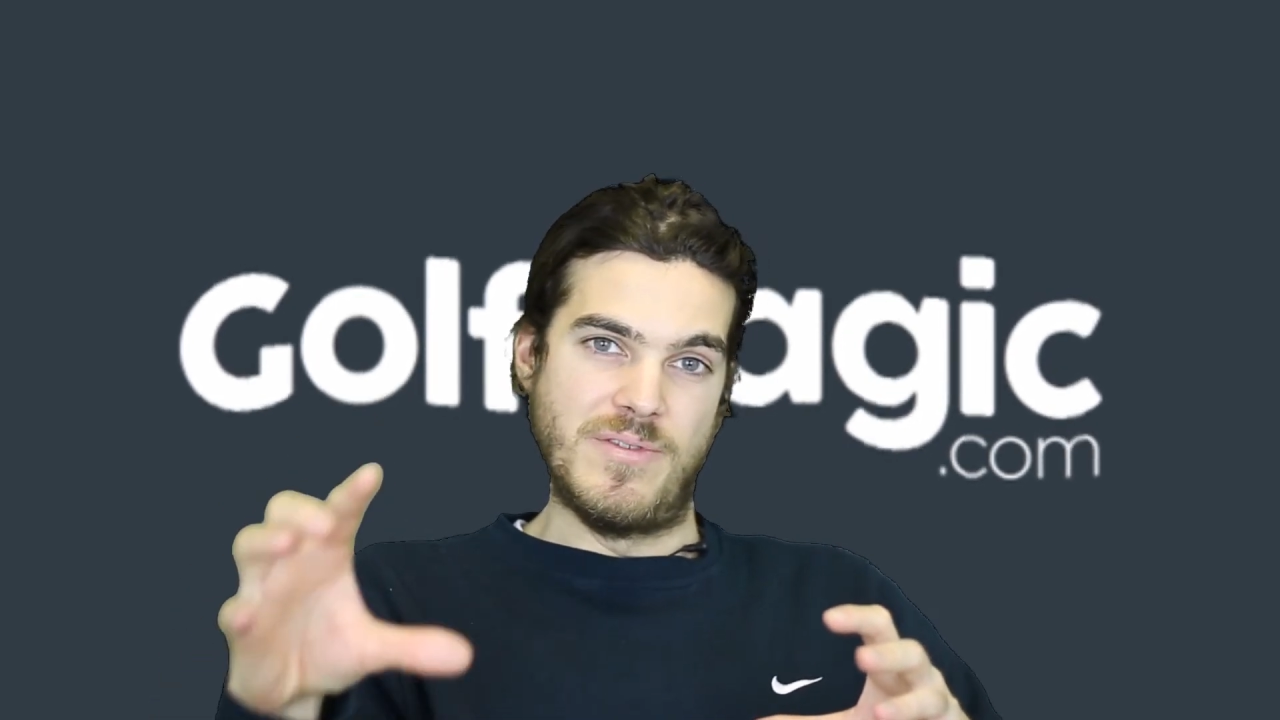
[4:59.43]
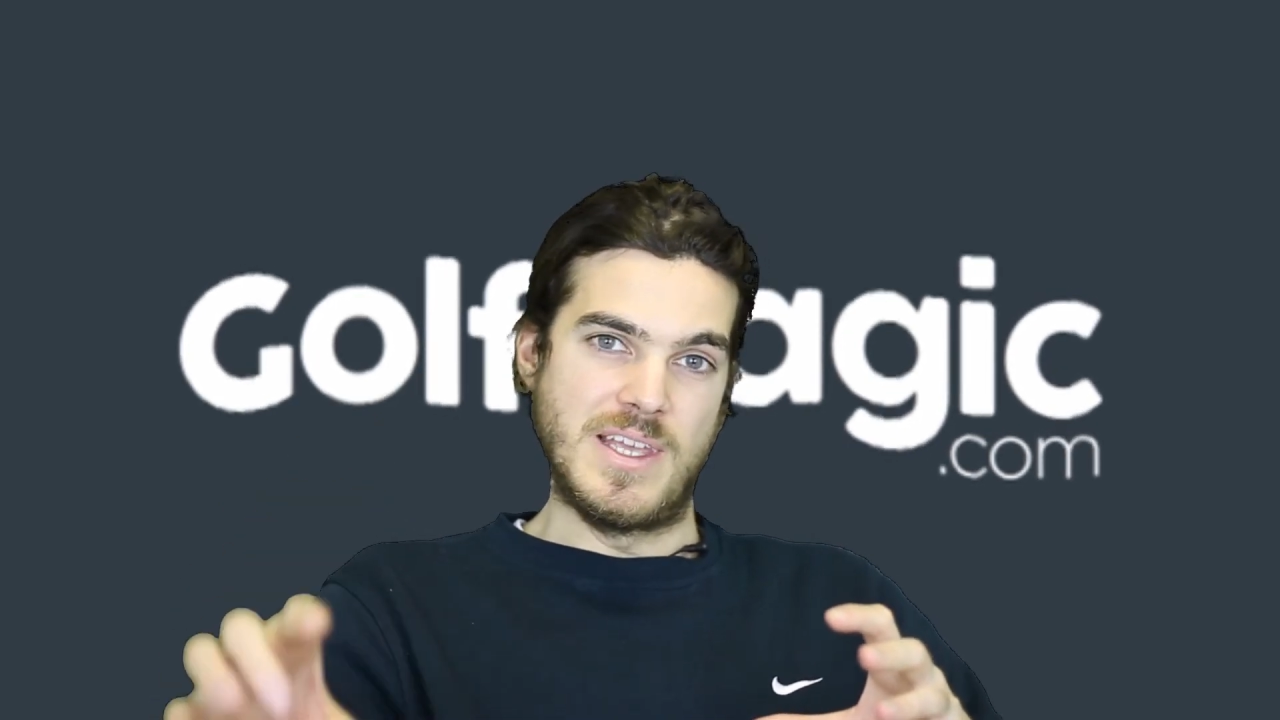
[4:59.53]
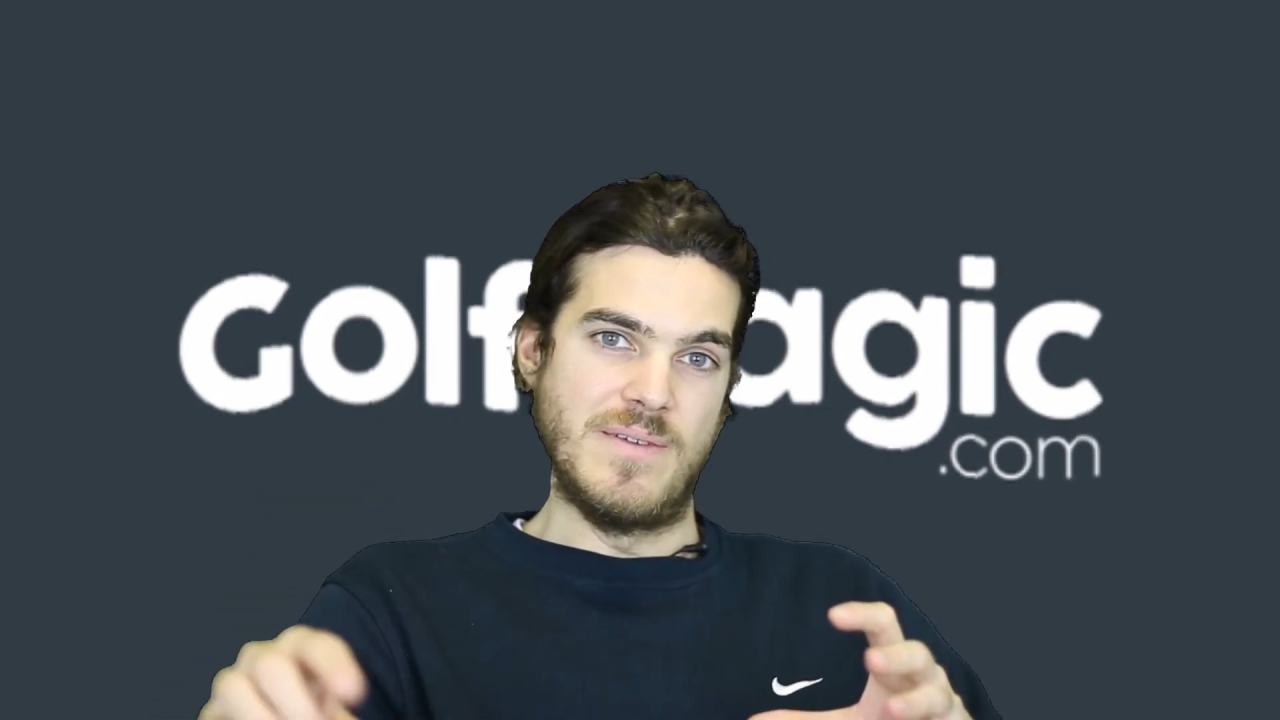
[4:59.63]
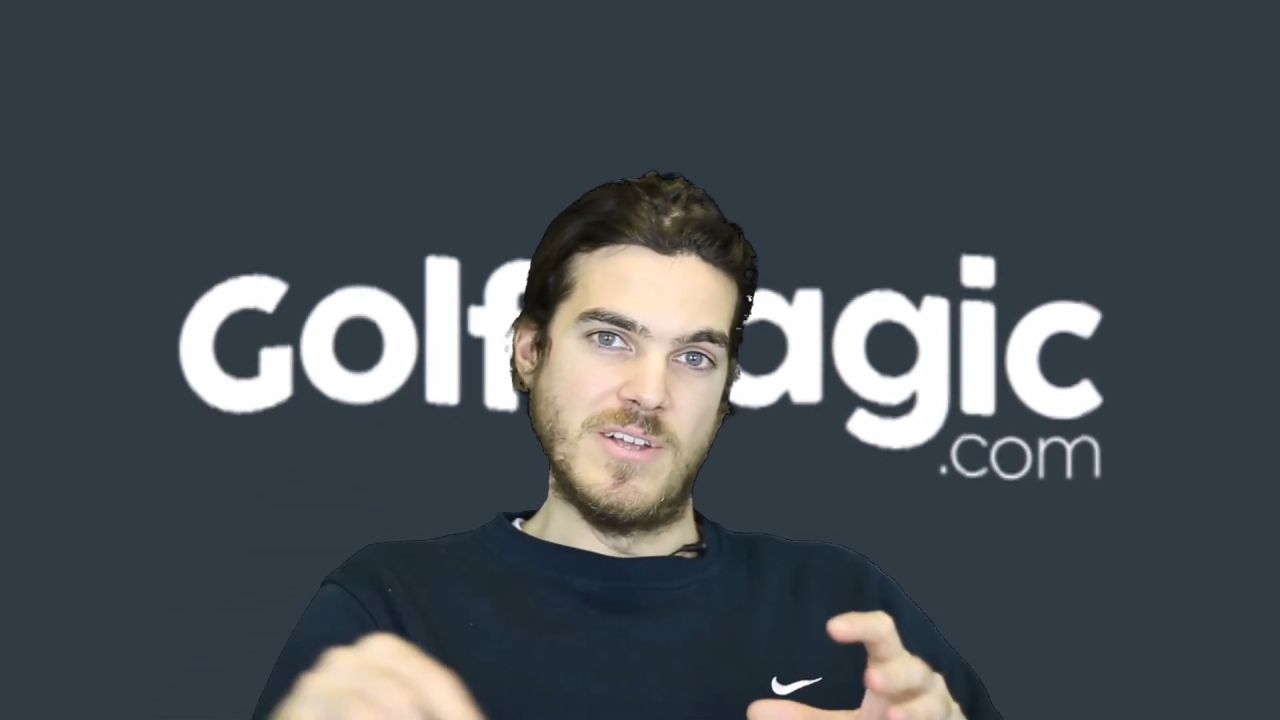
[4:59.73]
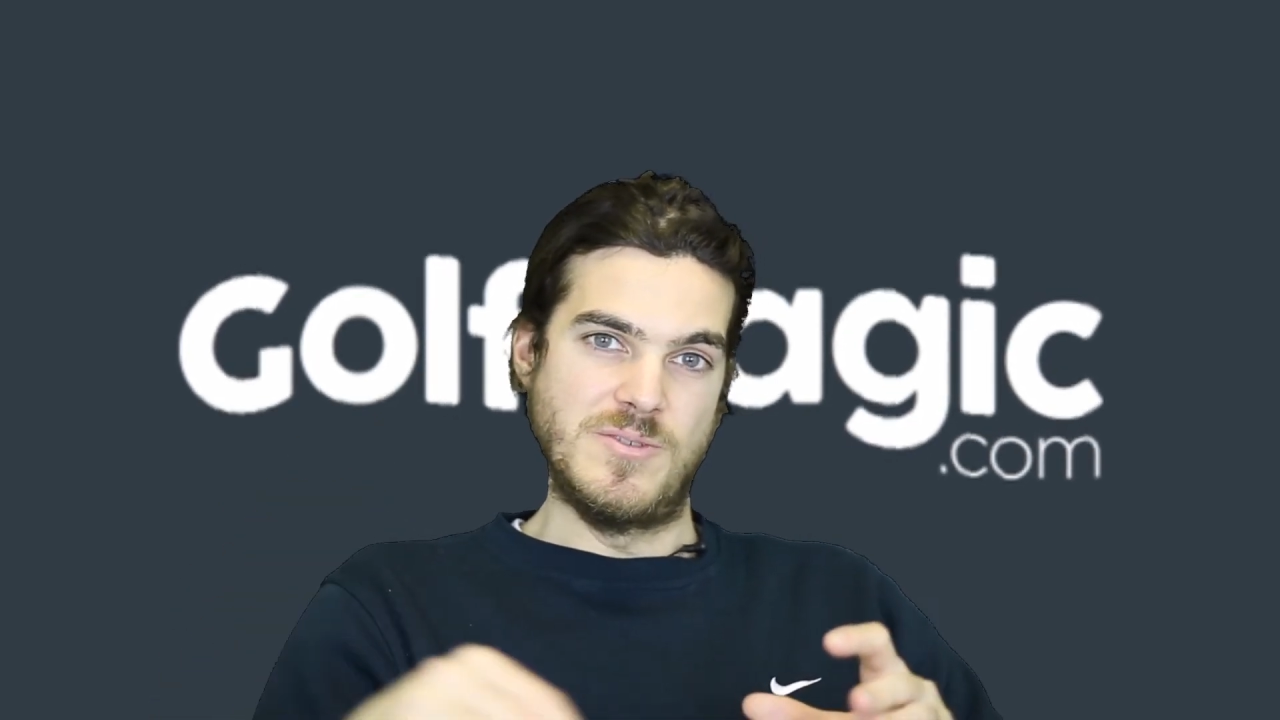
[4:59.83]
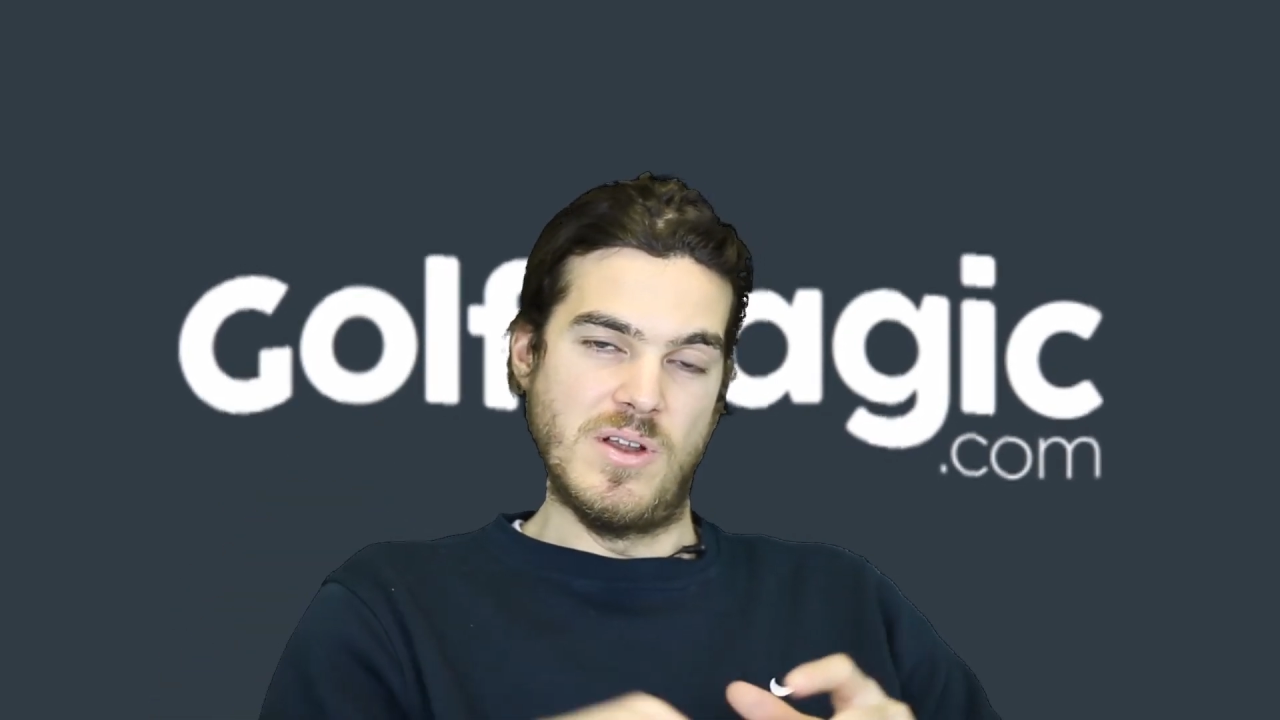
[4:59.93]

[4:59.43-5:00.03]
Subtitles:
forgiveness,